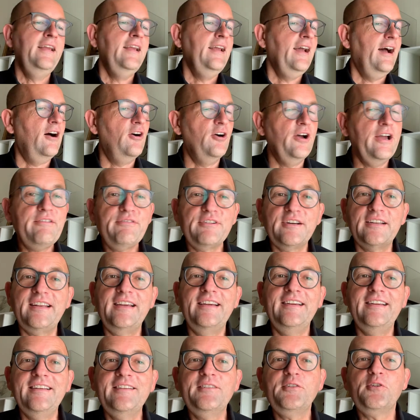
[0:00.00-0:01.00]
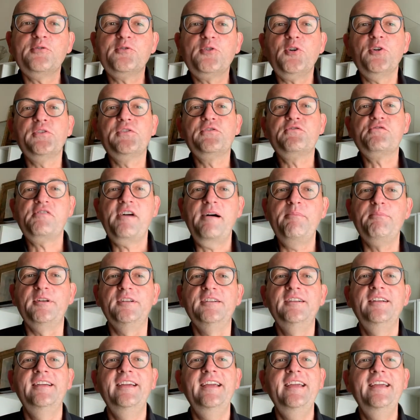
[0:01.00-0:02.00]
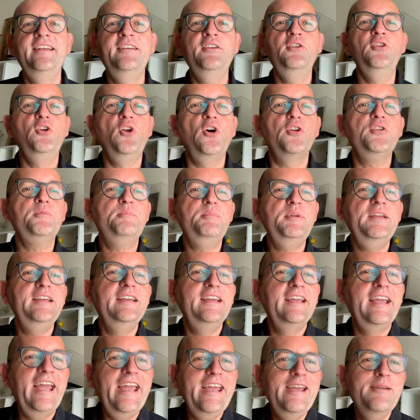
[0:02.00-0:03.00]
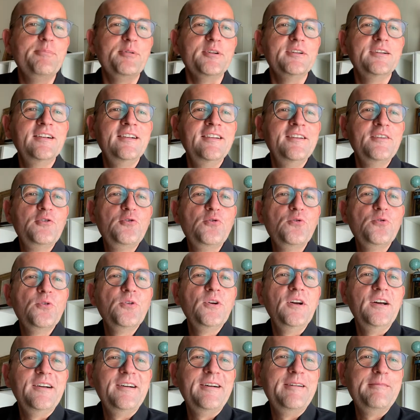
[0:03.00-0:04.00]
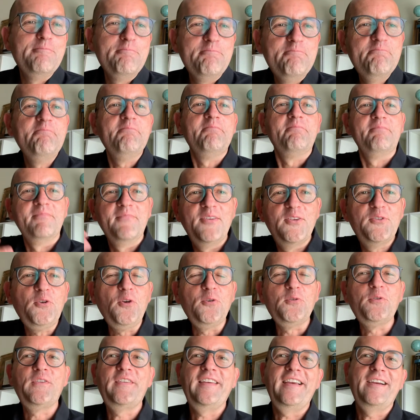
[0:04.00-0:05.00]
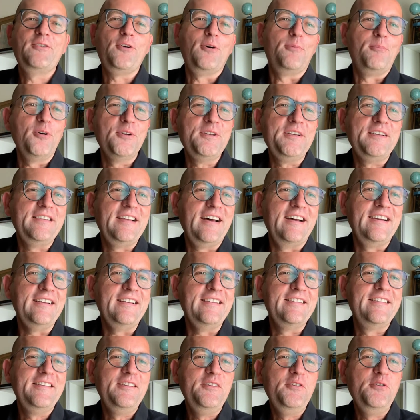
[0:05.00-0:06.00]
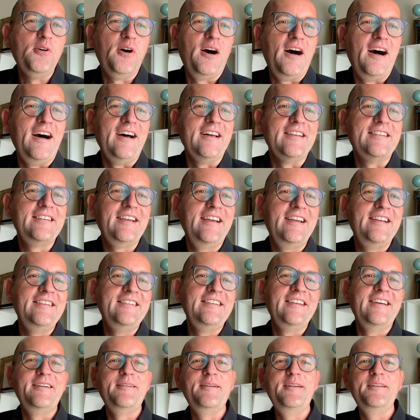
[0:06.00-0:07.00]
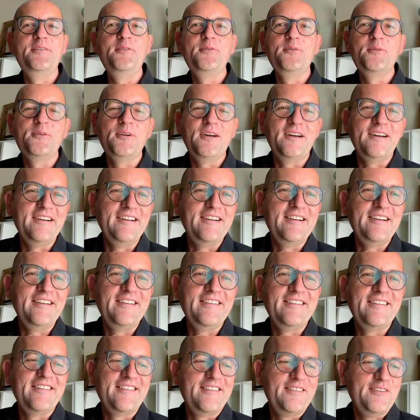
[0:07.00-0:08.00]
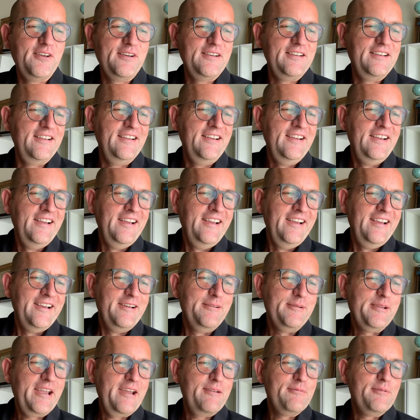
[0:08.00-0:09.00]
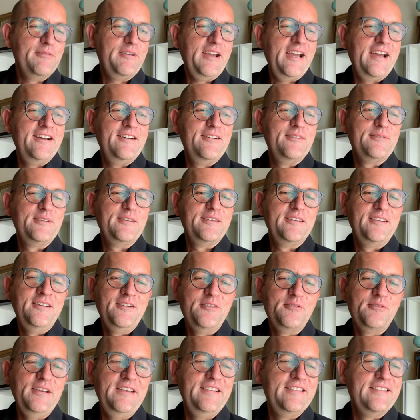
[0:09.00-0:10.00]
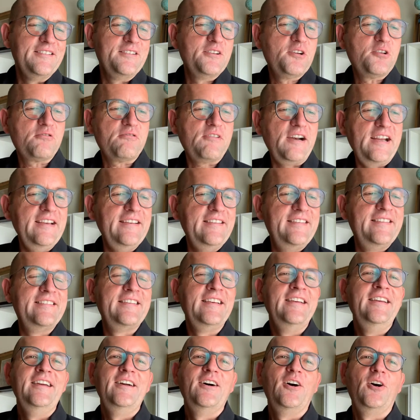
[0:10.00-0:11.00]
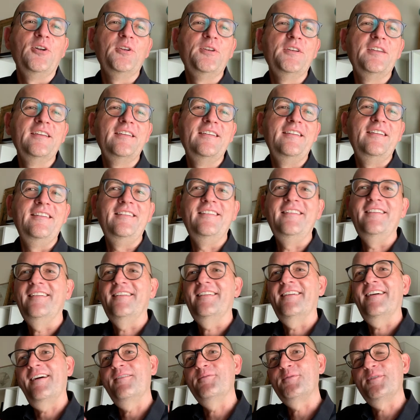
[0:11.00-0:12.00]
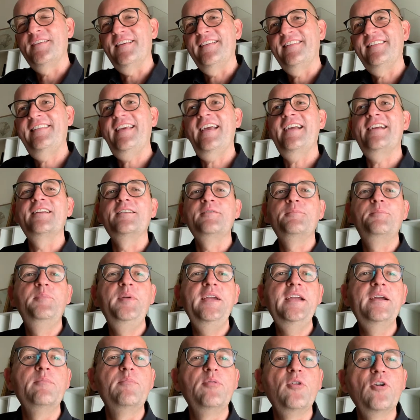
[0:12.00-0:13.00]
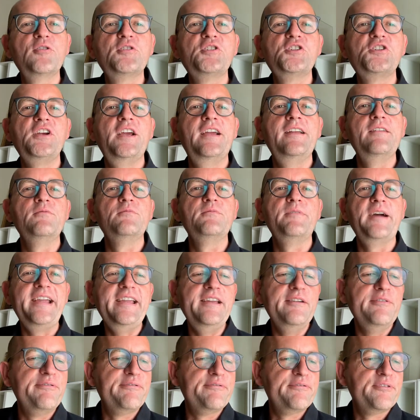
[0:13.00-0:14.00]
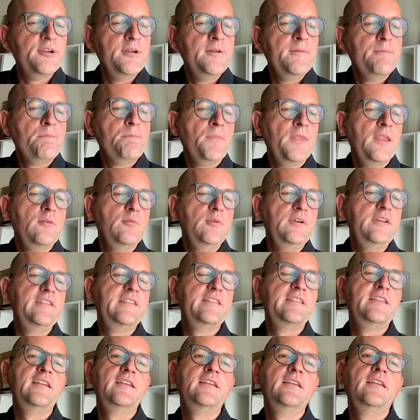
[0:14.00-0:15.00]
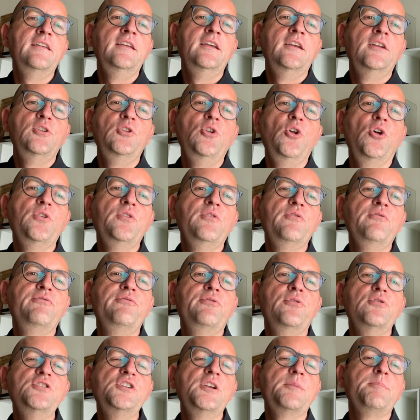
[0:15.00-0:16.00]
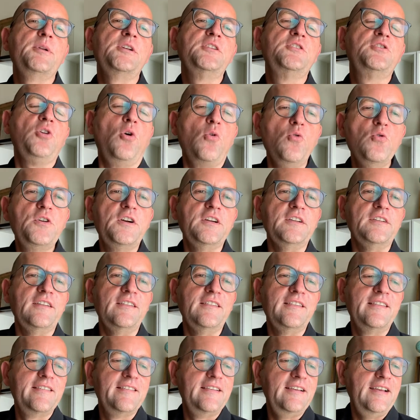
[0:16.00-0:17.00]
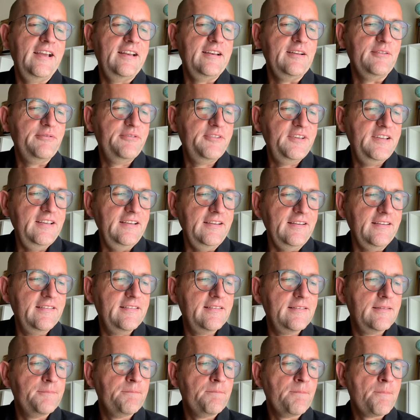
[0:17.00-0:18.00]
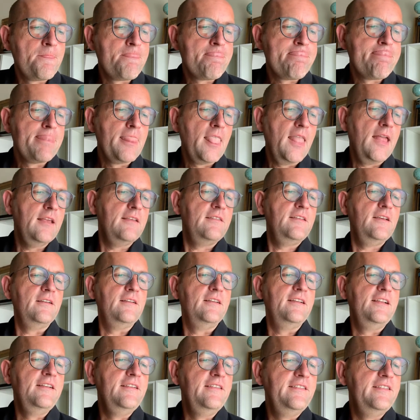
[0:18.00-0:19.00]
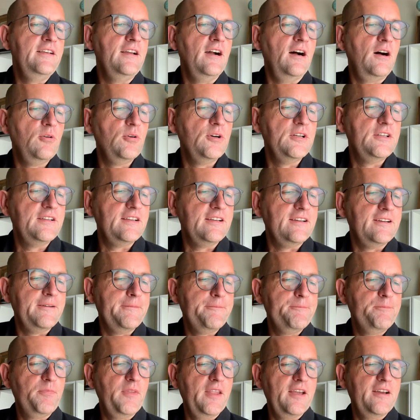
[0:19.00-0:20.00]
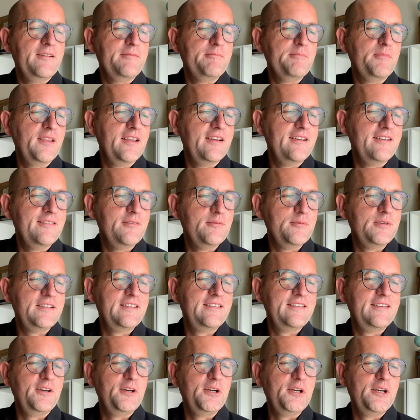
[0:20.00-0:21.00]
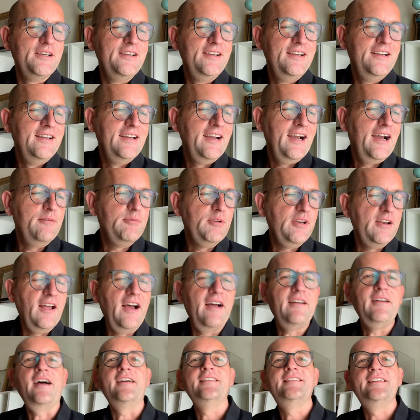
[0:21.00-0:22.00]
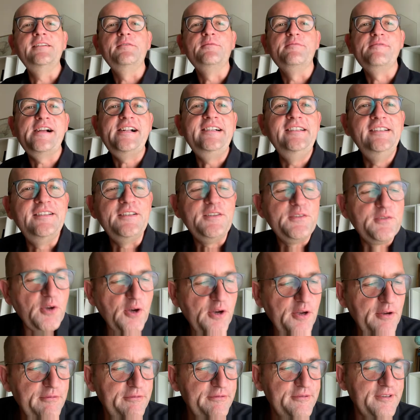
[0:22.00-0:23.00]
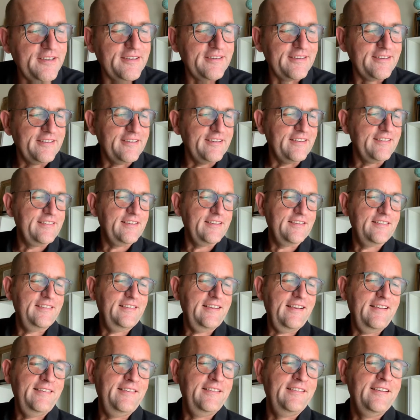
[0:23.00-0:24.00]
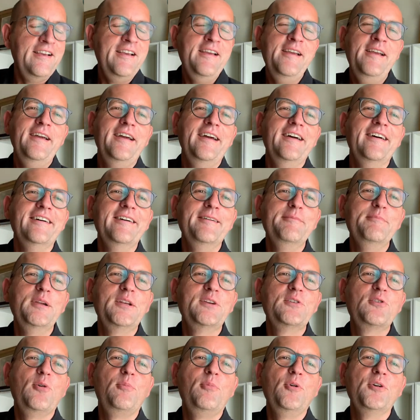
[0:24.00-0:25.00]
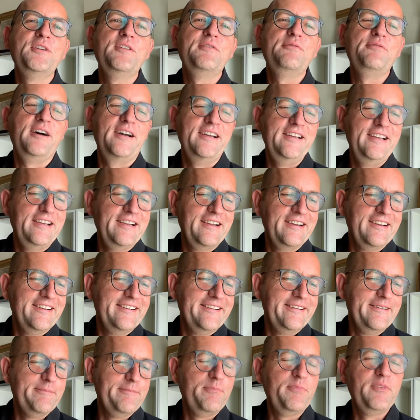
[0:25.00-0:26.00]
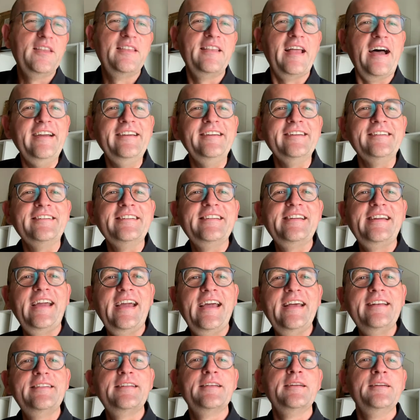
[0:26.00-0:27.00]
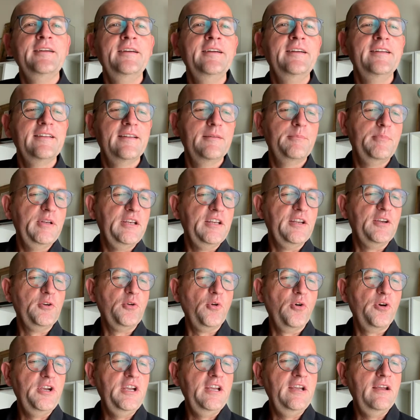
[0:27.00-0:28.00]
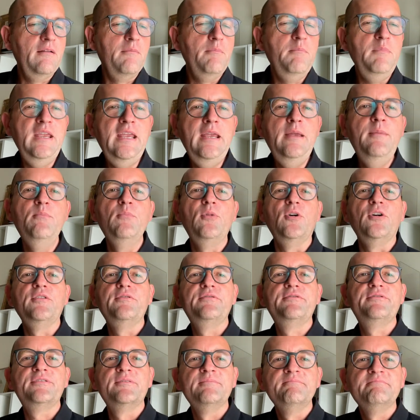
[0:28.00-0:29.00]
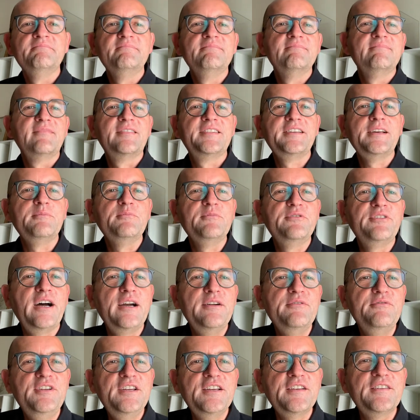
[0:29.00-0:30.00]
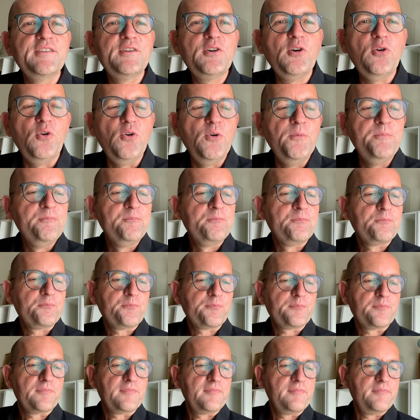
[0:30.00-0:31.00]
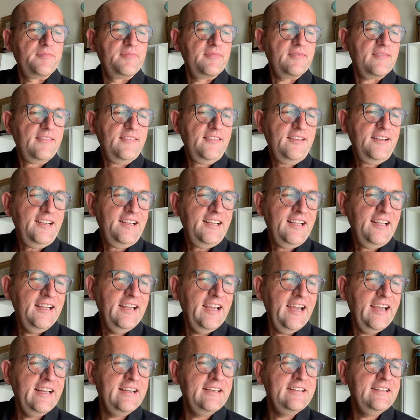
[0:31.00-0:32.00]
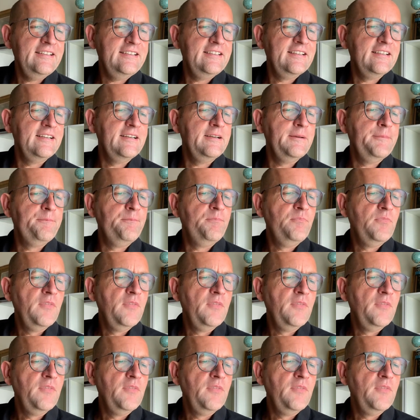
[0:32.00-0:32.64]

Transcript: However, there is of course trouble in not being able to, so to say, commoditize your art. And you certainly became aware of the recent craze on the, I would say, second big blockchain wave with the non-fungible tokens, the NFTs. There's Lindsay Howard with their, I mean, I think well-deserved success in commodifying Nyan Cat, the bit annoying meme of some 5 years ago. And I